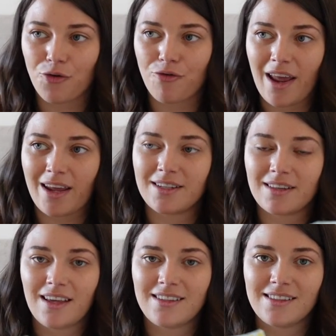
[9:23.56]
great.
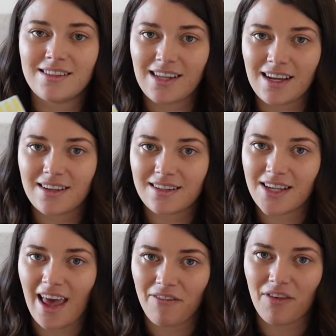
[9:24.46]
They stick to
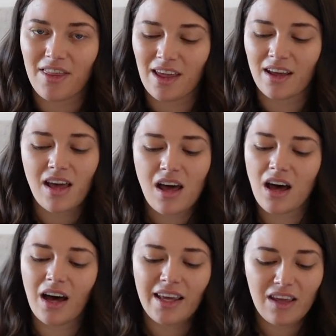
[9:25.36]
everything.
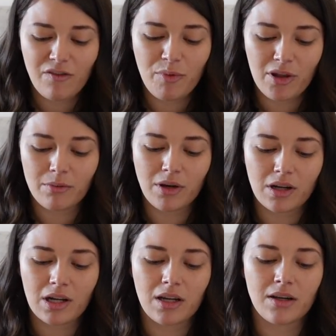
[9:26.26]
I even put them on
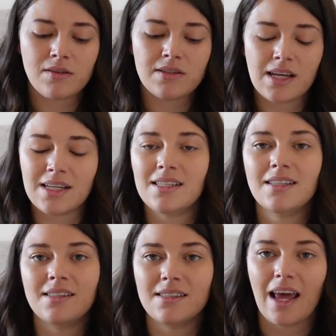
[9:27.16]
clothes. It
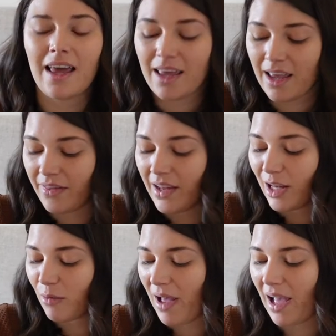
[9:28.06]
does say in the
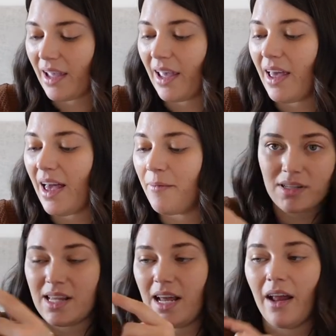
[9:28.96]
little packet uh,
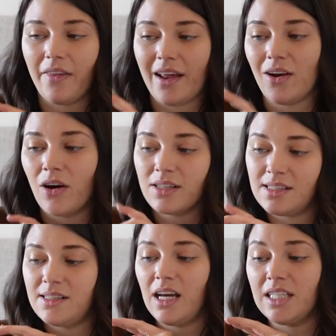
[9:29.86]
they like they're not
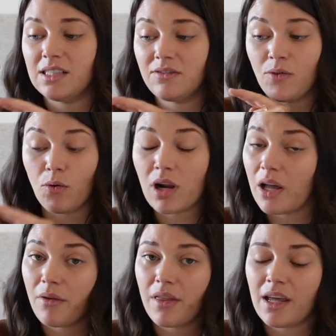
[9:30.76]
designed for
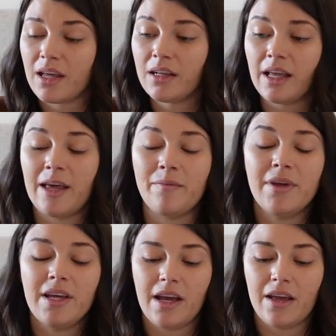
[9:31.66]
clothing, um,
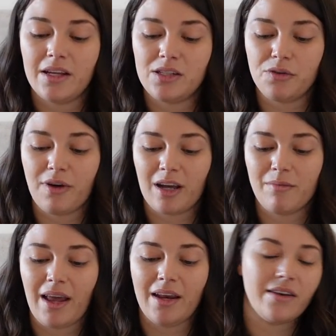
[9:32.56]
and they do
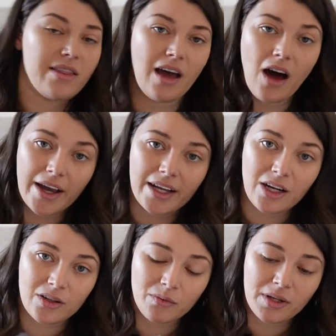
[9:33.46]
recommend the
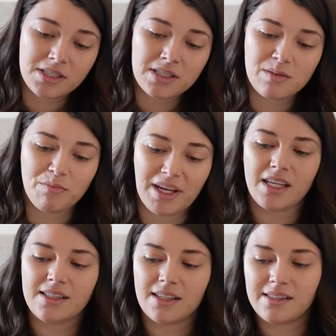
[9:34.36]
iron-on ones. But
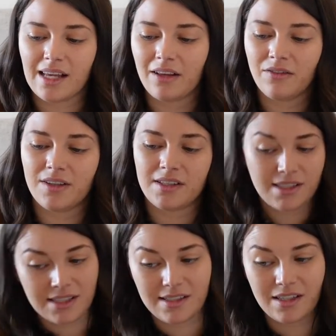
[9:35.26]
these are
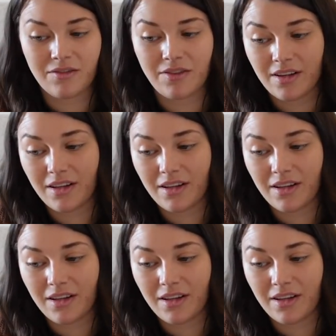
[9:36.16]
self-adhesive